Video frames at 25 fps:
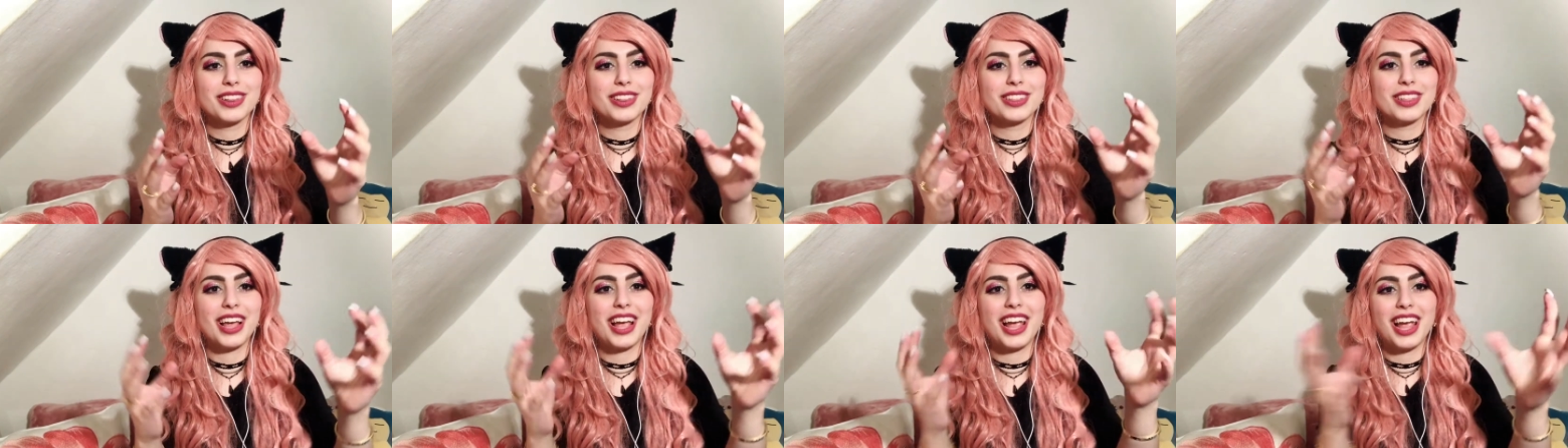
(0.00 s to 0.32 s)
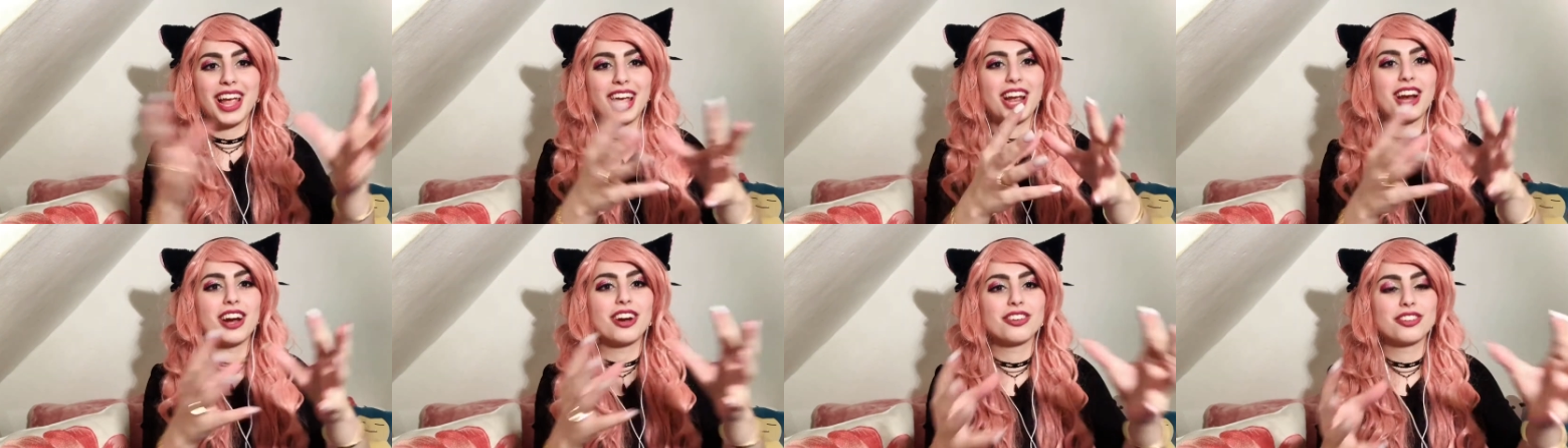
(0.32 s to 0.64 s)
the
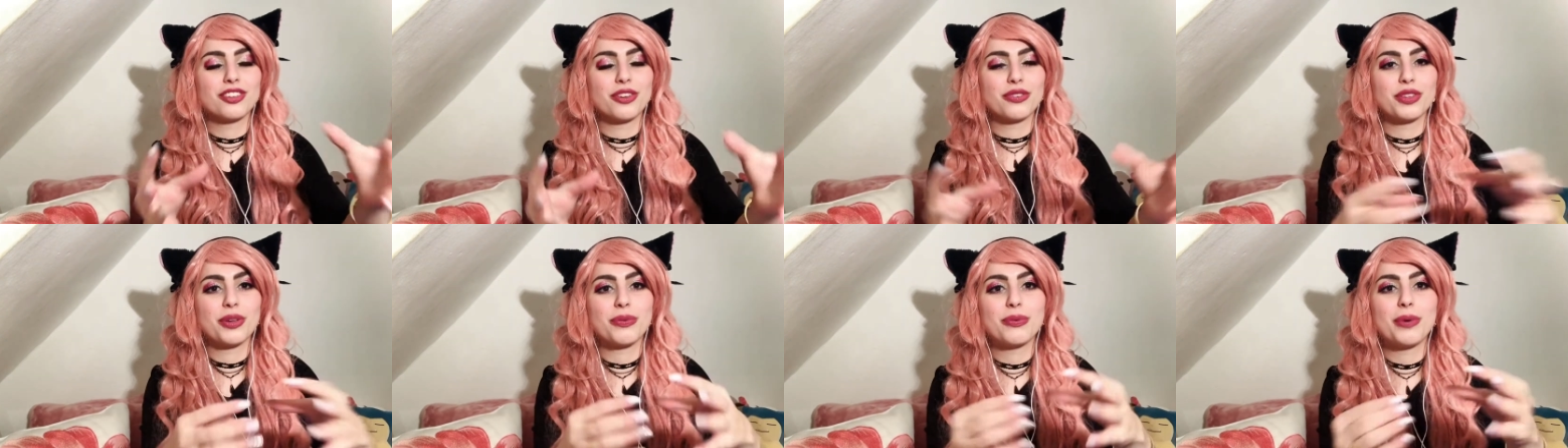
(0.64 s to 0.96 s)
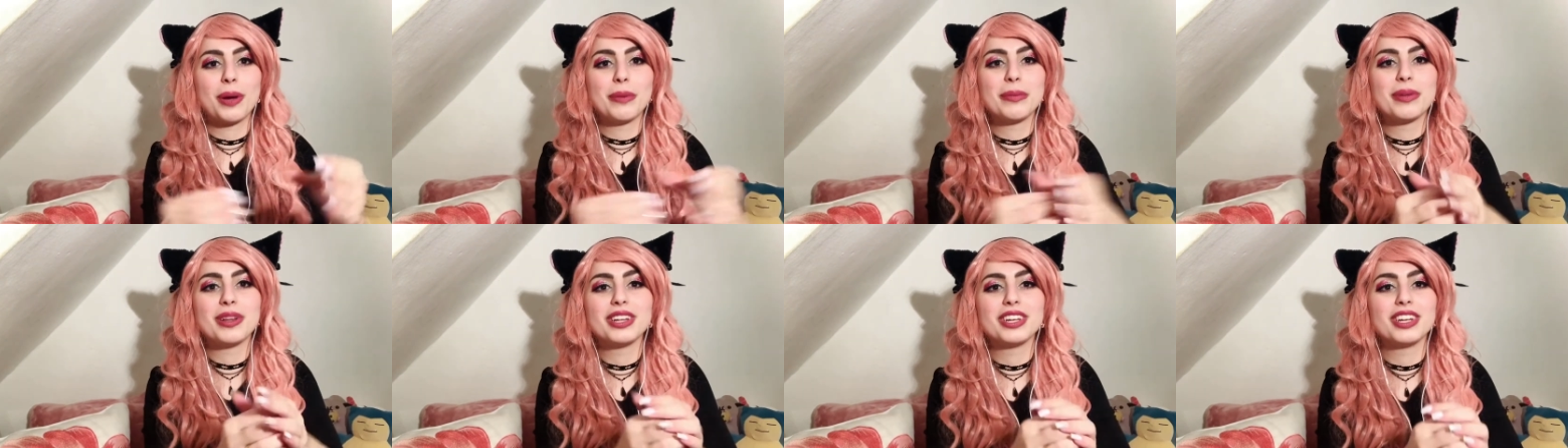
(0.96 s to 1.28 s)
heirs of the
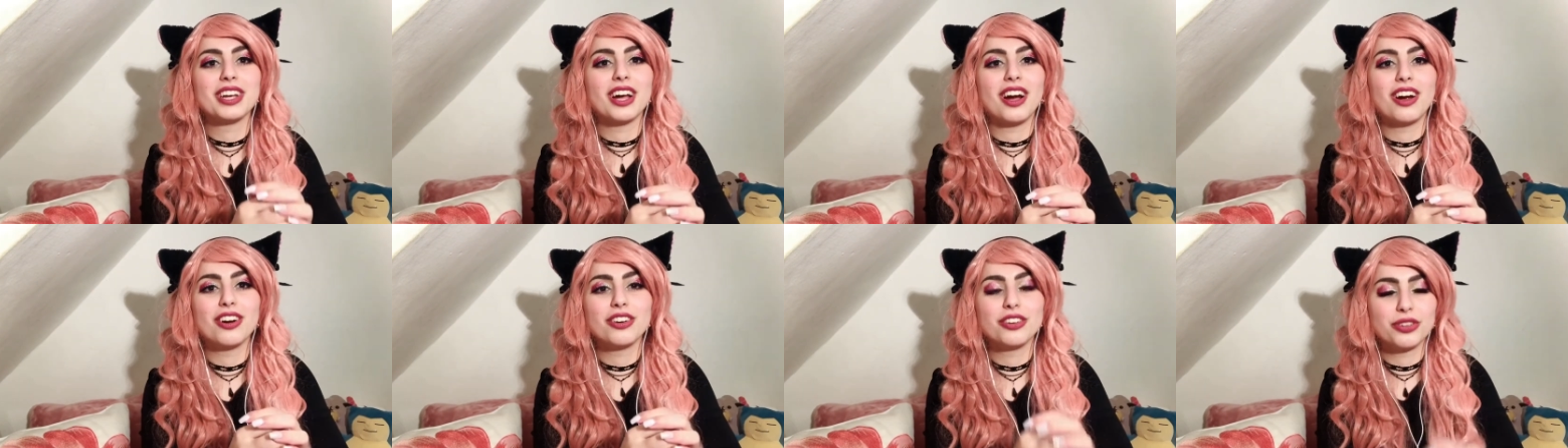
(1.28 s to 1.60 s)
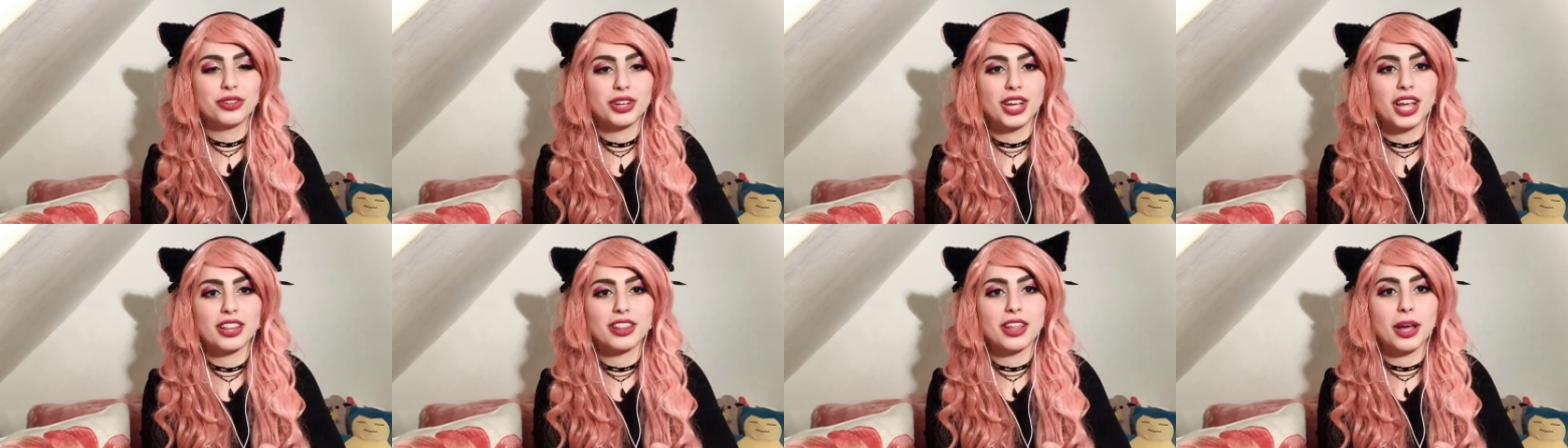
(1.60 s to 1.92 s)
family are
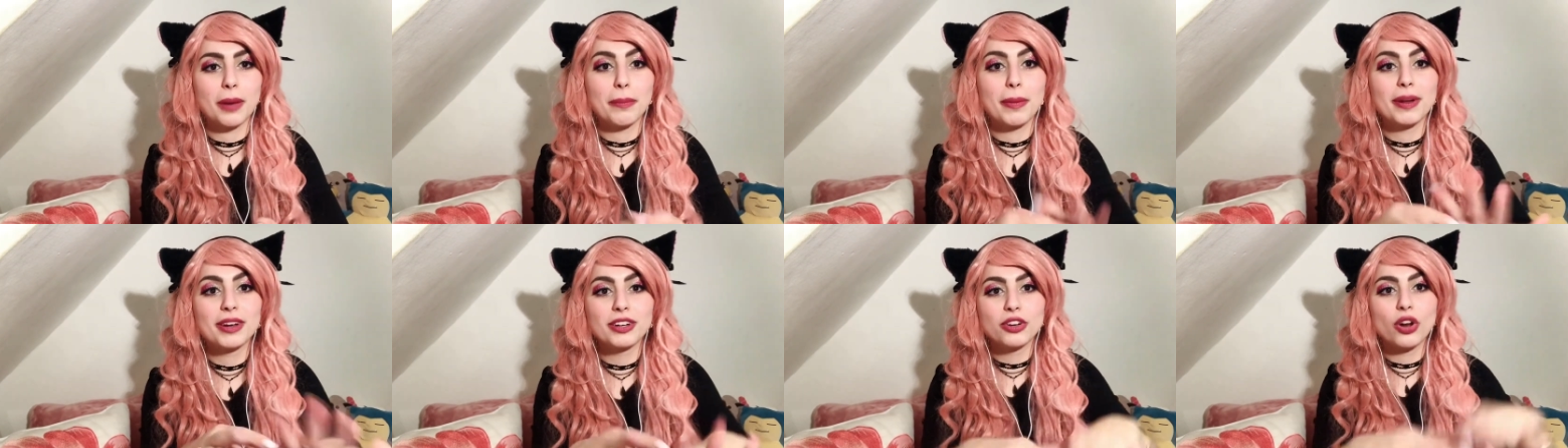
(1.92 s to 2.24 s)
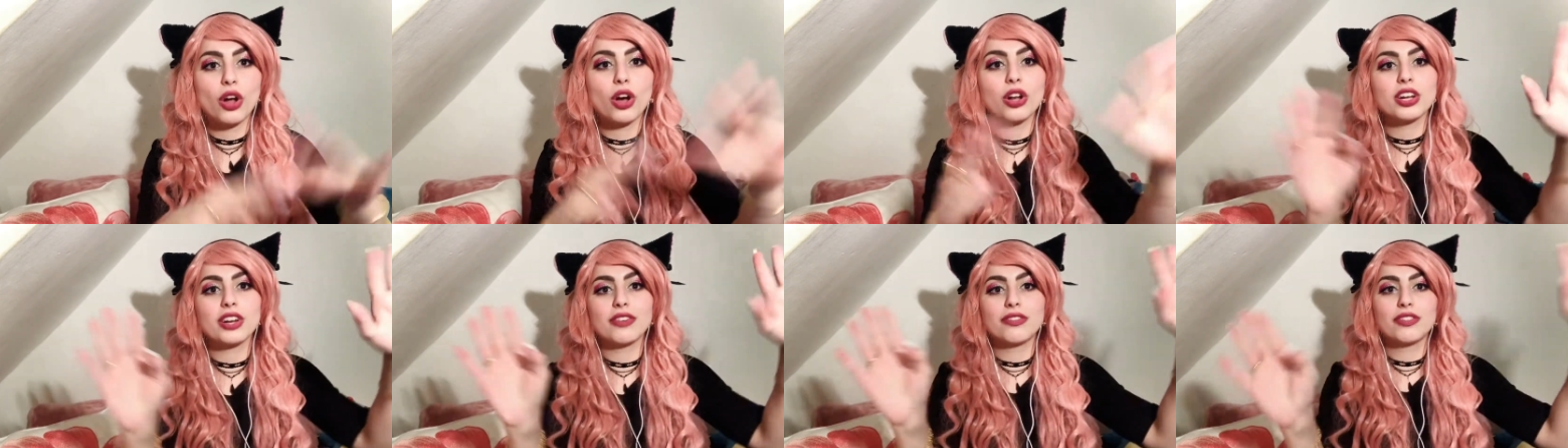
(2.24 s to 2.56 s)
together, but
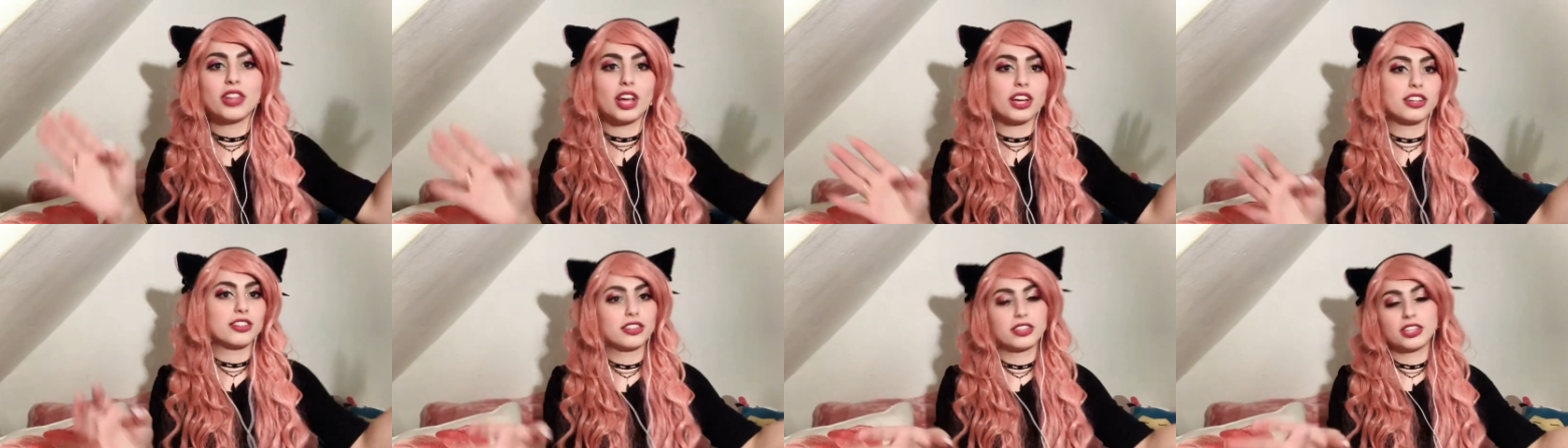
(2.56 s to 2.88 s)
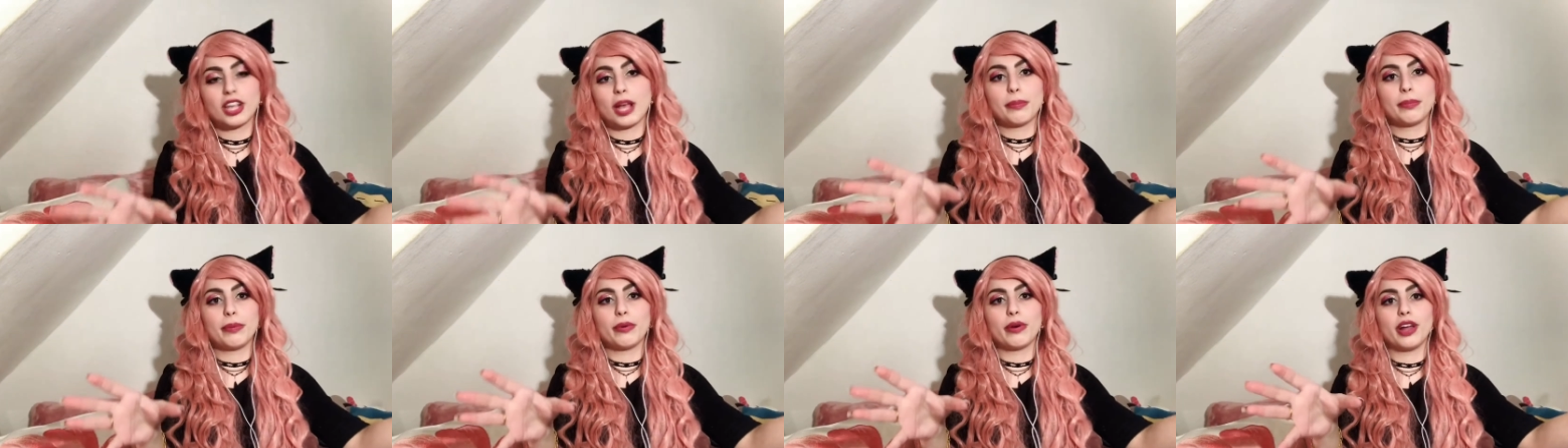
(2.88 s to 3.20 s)
not if they're
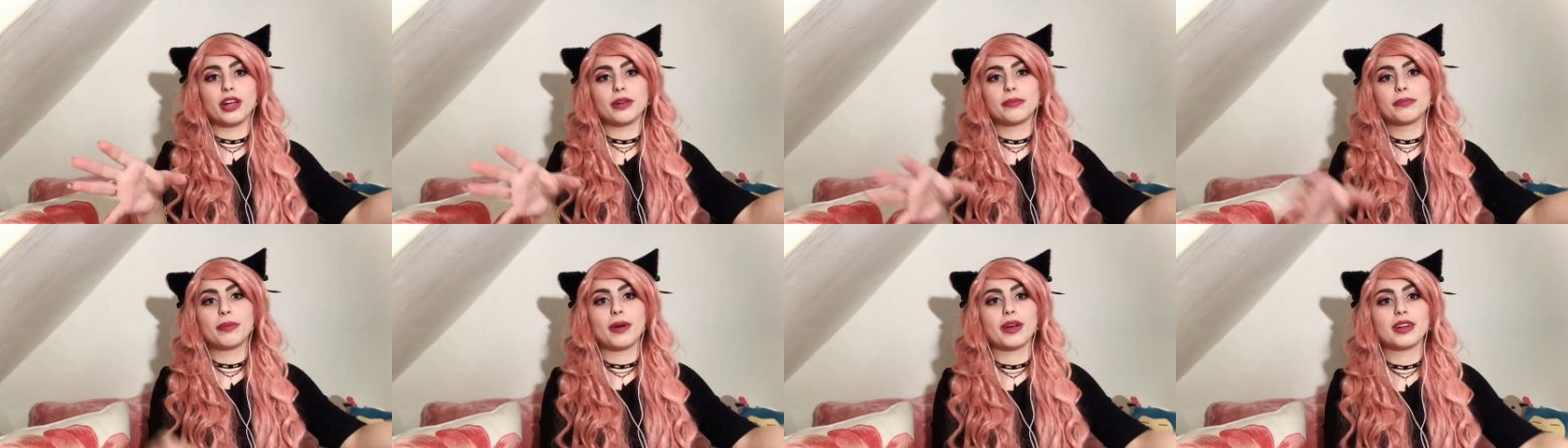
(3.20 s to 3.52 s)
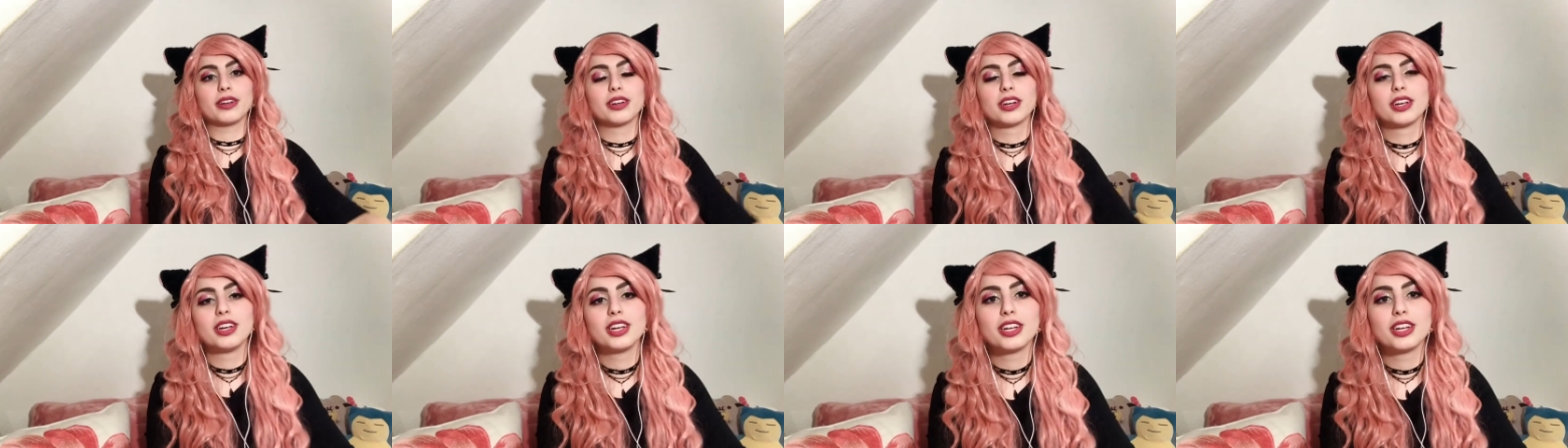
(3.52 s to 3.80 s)
separate but